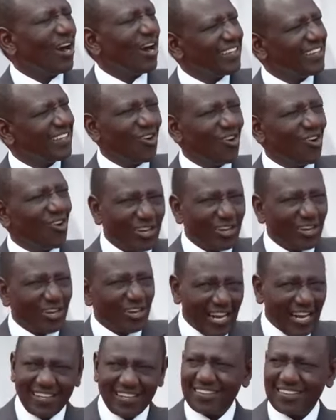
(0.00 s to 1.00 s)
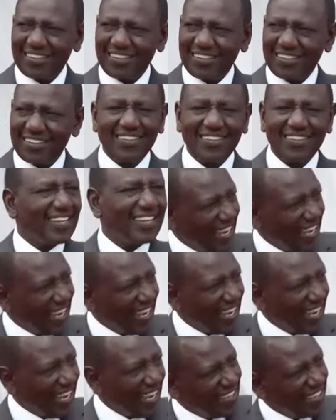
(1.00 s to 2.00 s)
at the TVET institution here.
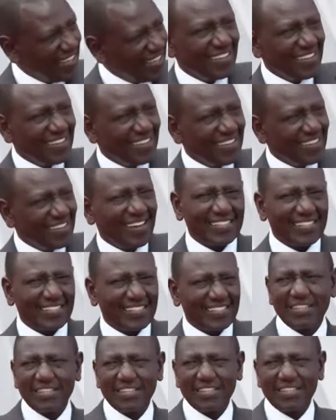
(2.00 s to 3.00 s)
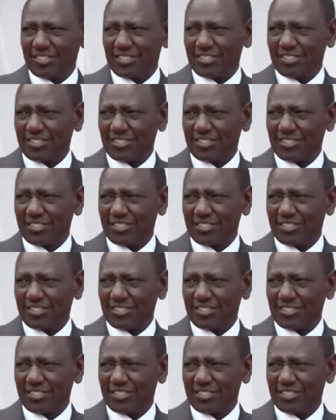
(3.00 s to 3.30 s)
And it is the reason why,